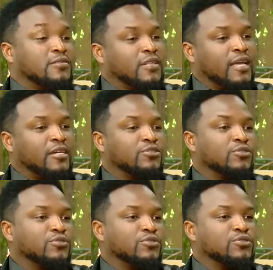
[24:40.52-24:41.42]
Like I
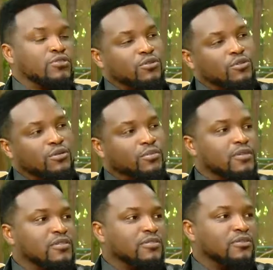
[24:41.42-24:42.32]
told you, slowly by
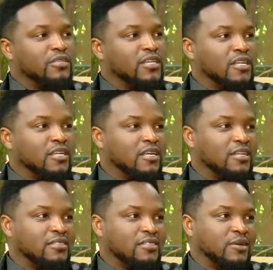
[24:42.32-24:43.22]
slowly an egg
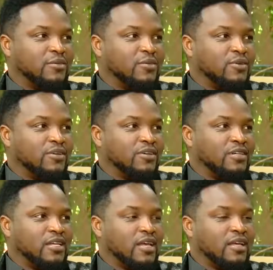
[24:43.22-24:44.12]
shall walk.
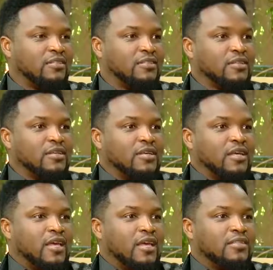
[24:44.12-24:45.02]
Yes.
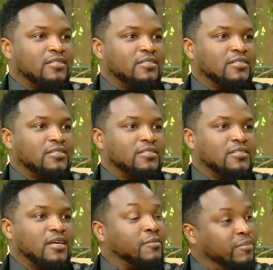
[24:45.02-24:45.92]
And
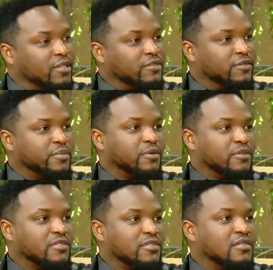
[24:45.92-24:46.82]
I'm part of the
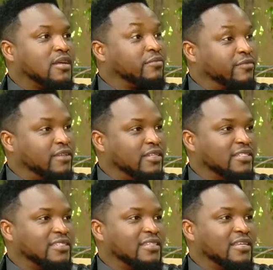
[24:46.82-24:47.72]
process. I feel
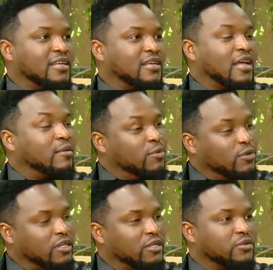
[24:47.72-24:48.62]
it. I'm
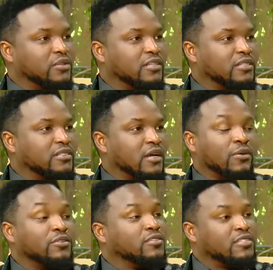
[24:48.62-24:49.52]
working with it. I want
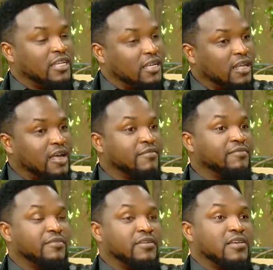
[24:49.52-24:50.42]
to stay alive.